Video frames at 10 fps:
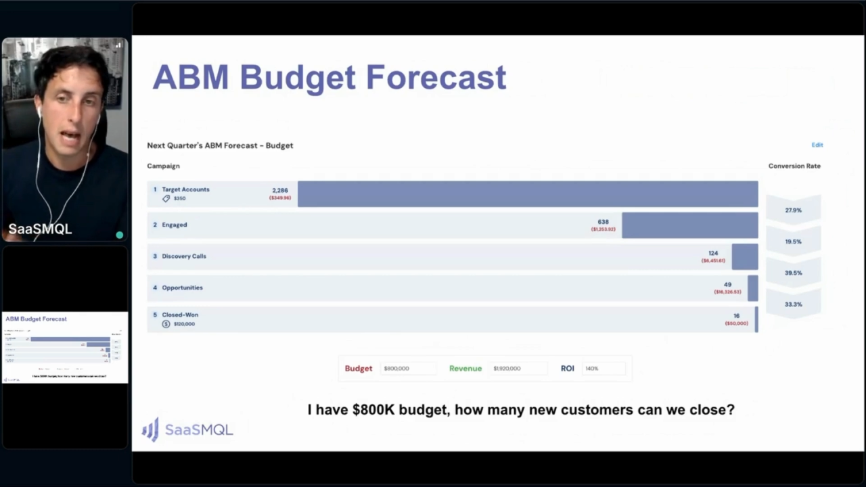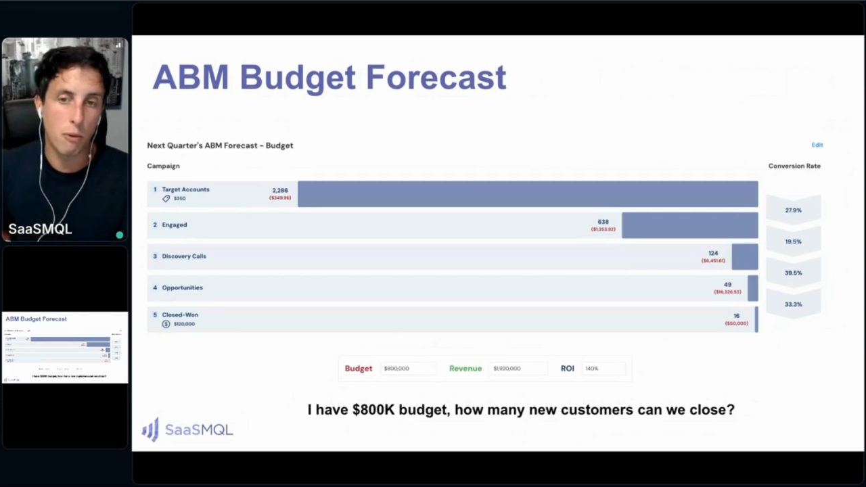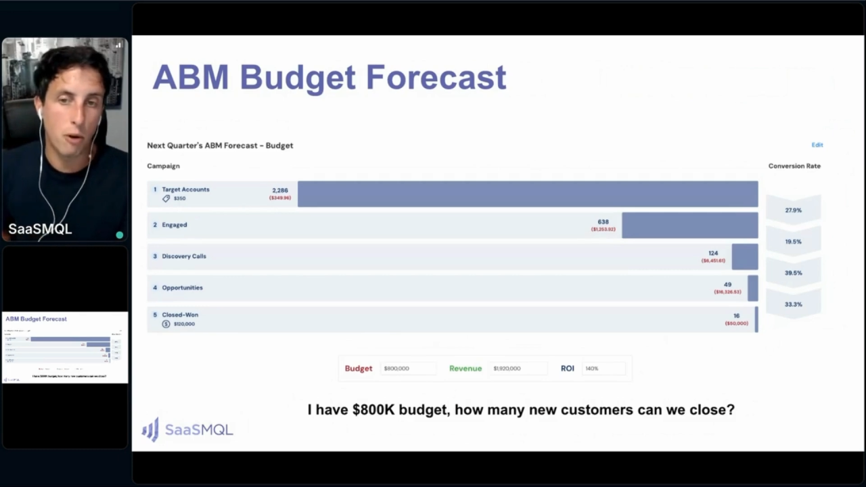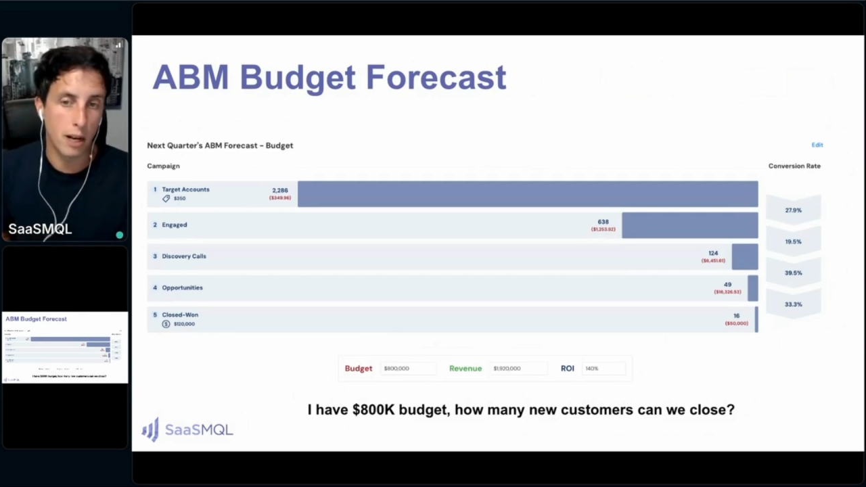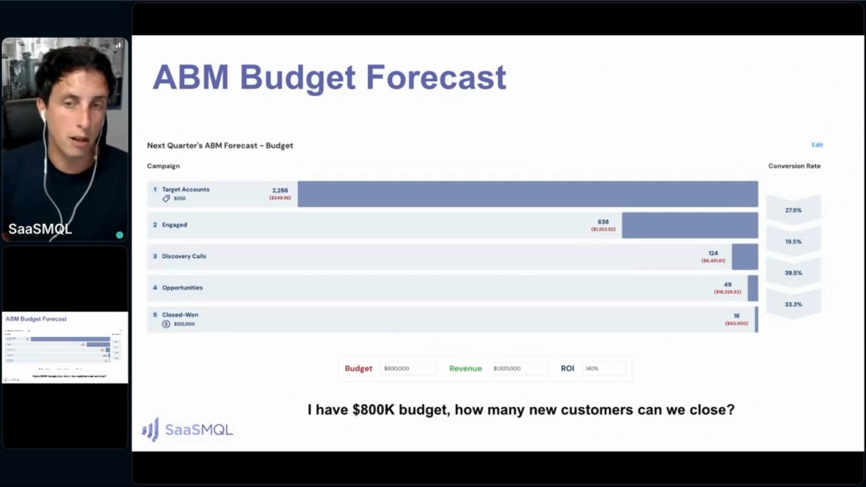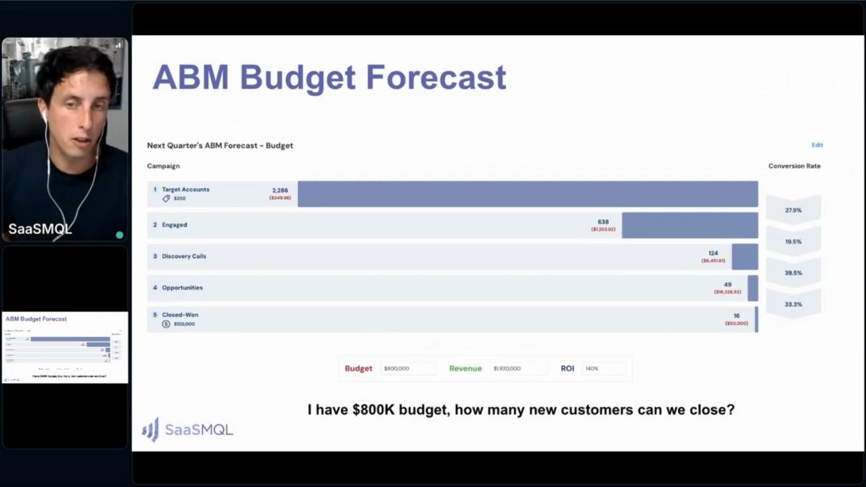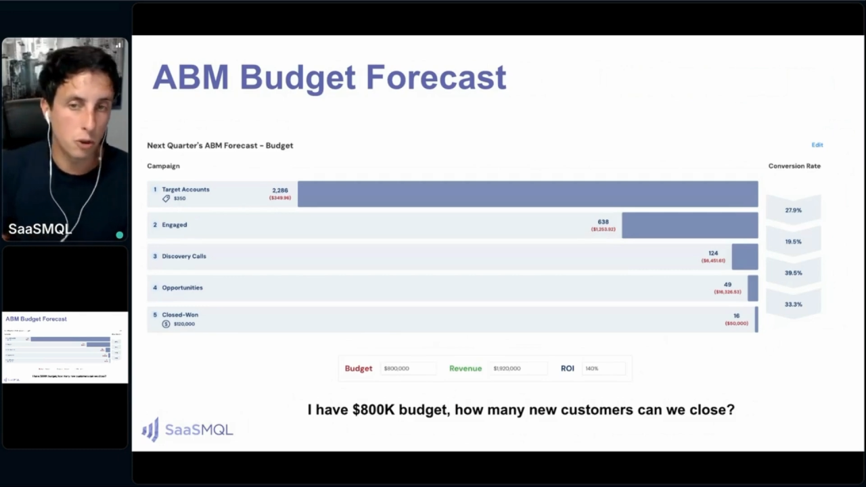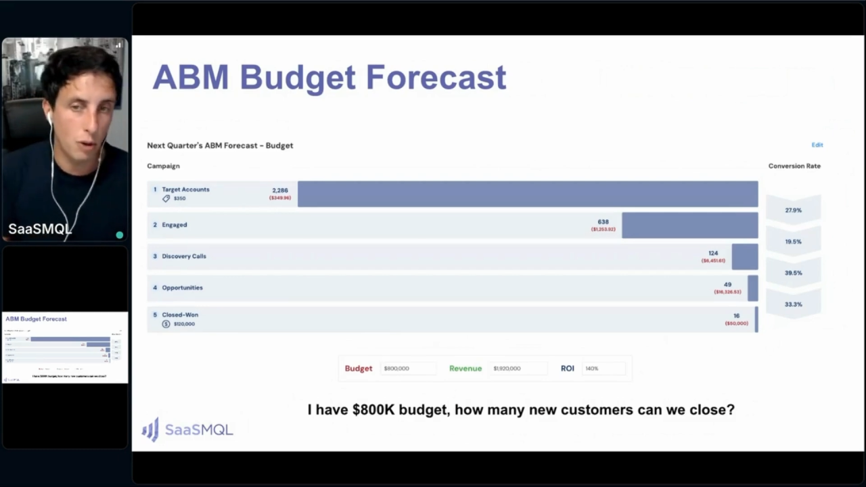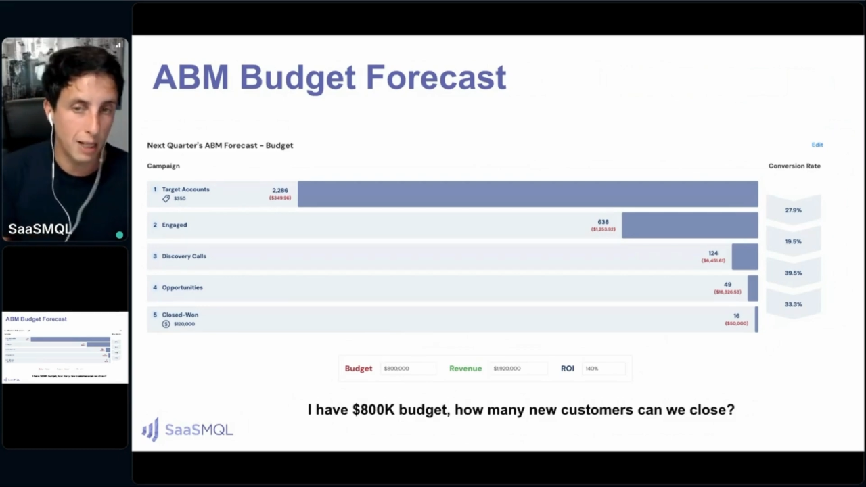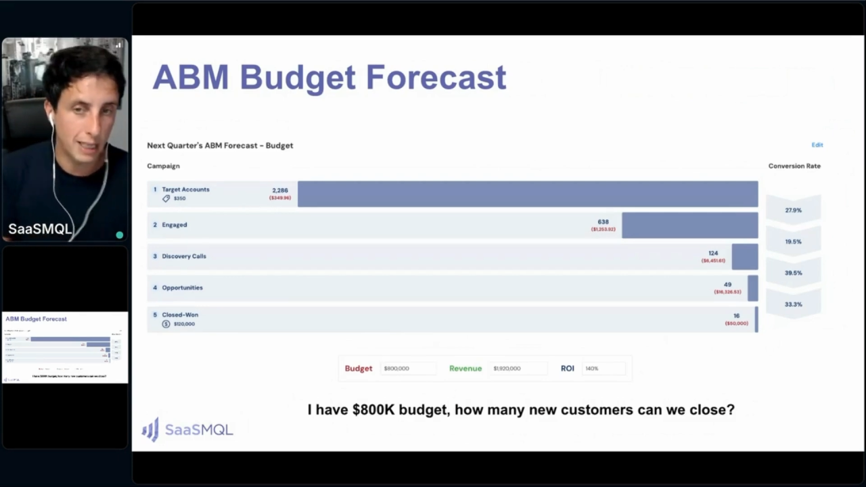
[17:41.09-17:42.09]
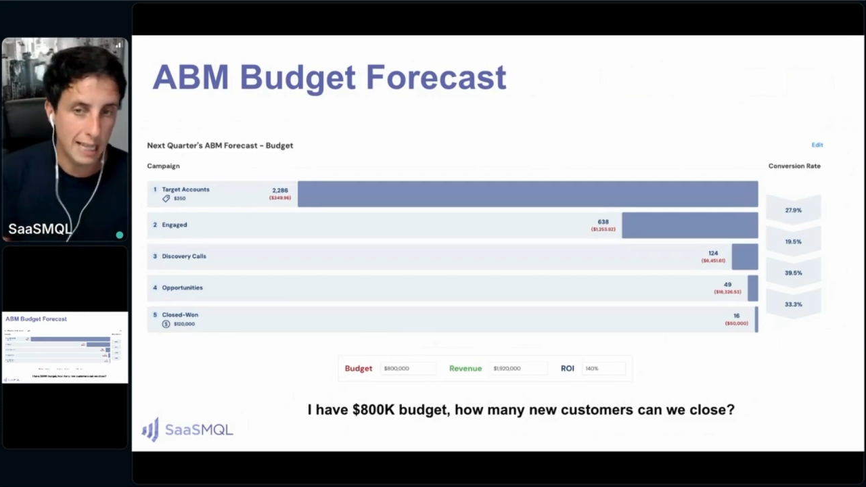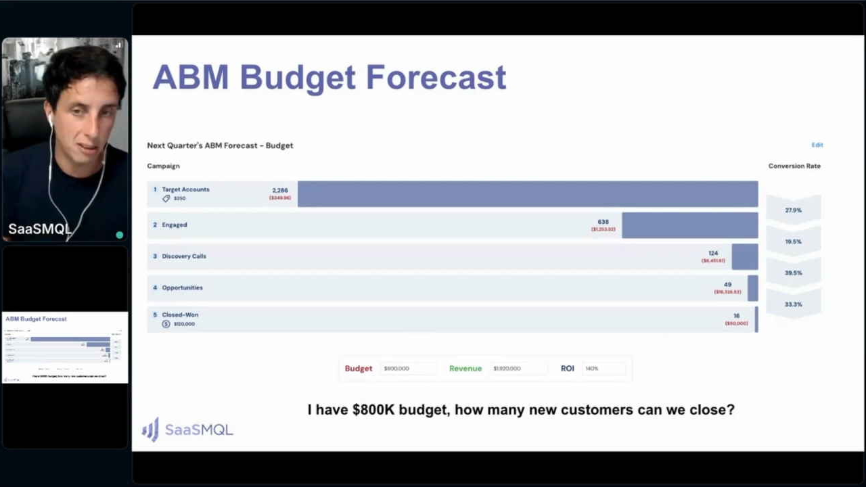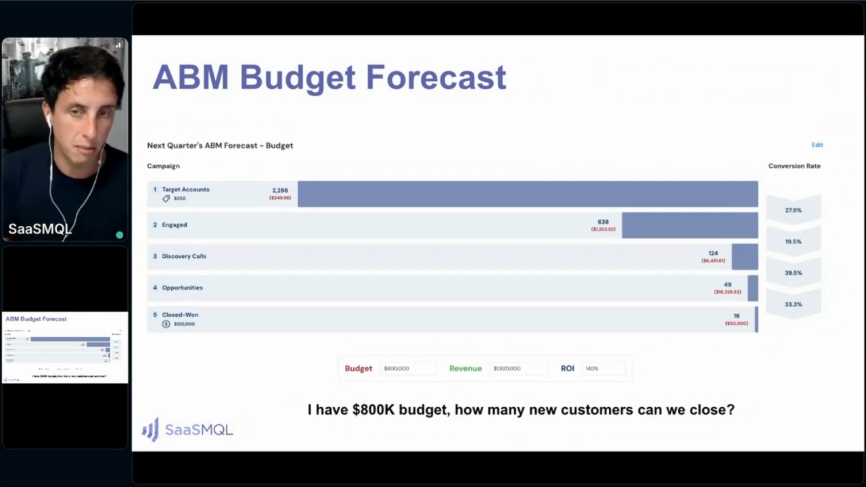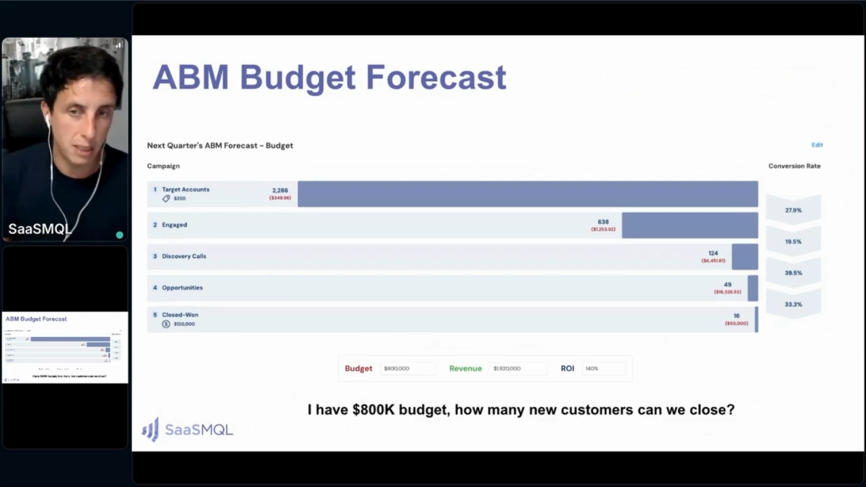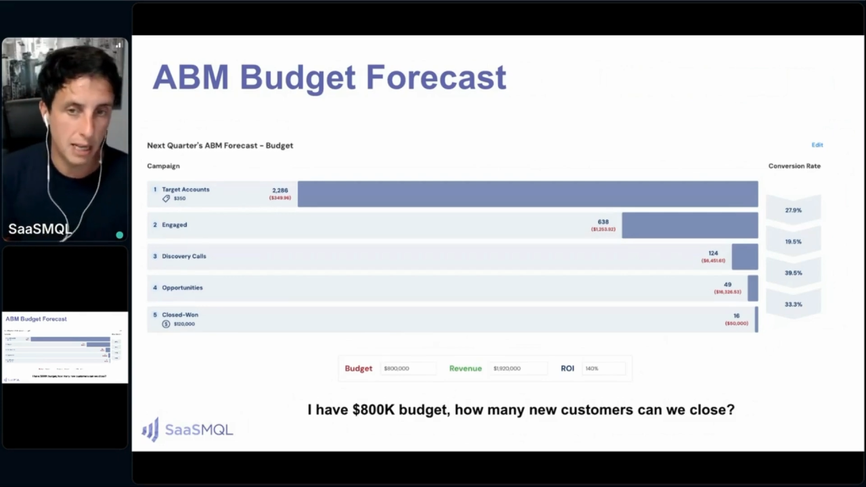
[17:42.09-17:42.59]
I want to close 12
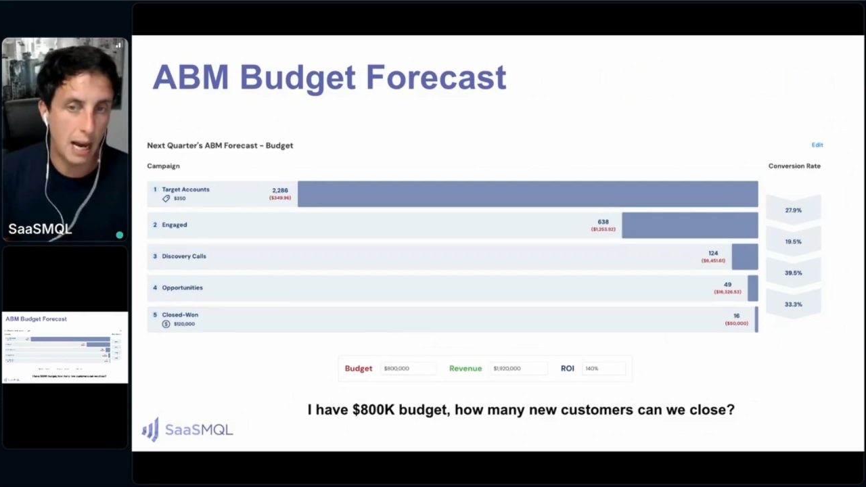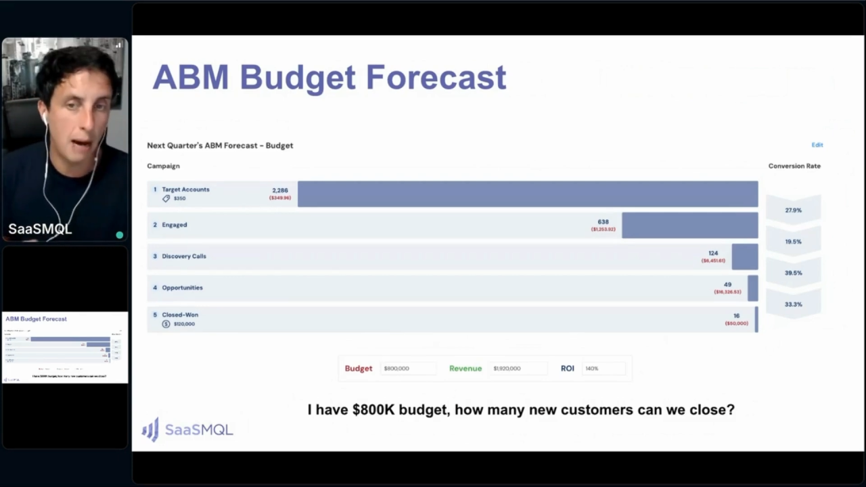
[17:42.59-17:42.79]
customers,